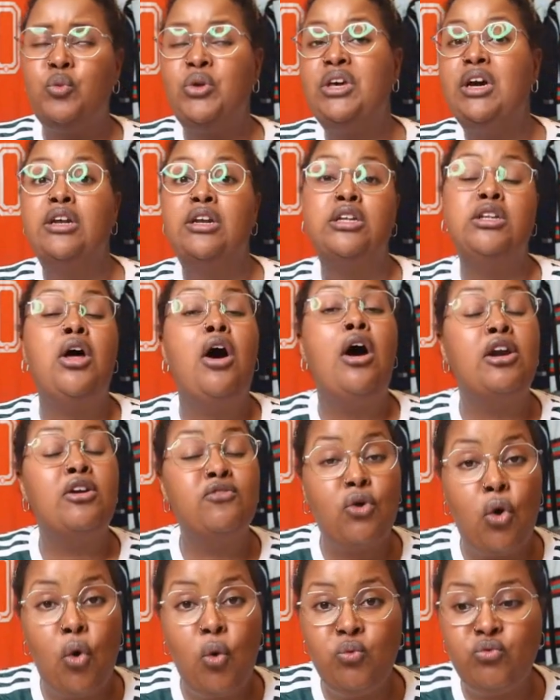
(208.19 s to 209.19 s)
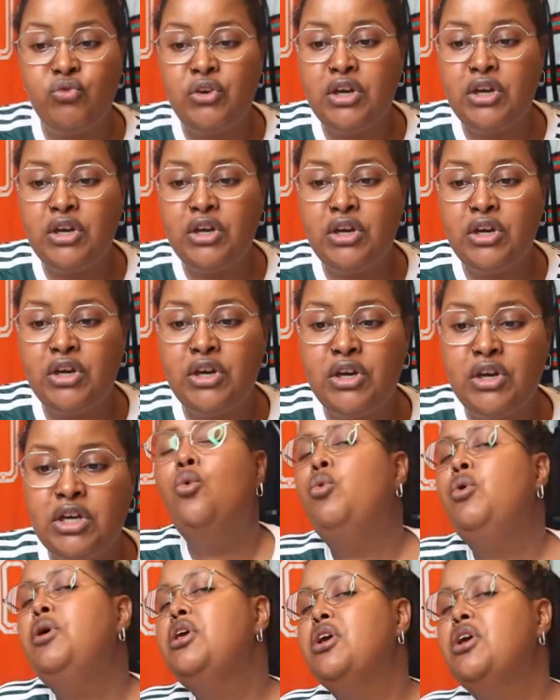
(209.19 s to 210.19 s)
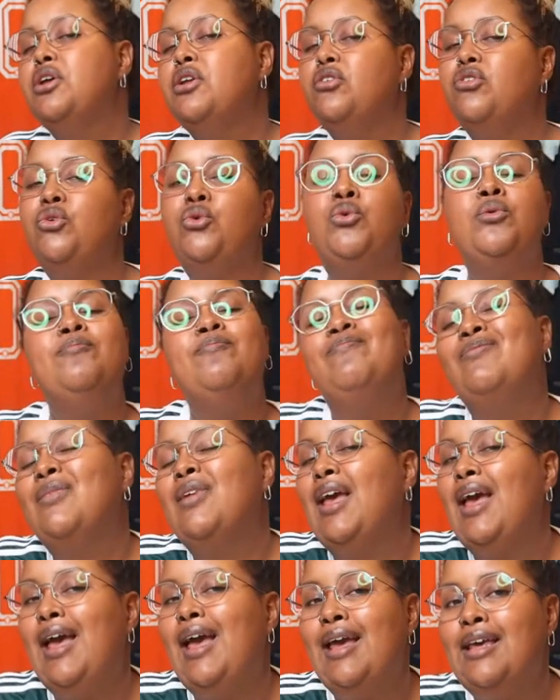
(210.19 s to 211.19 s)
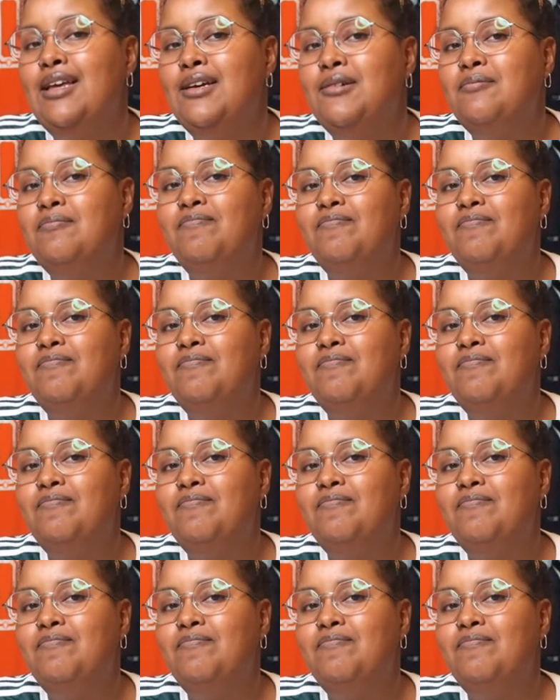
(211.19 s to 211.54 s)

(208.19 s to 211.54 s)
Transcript: We got a lot of home fixtures. What are you going to do? Hey,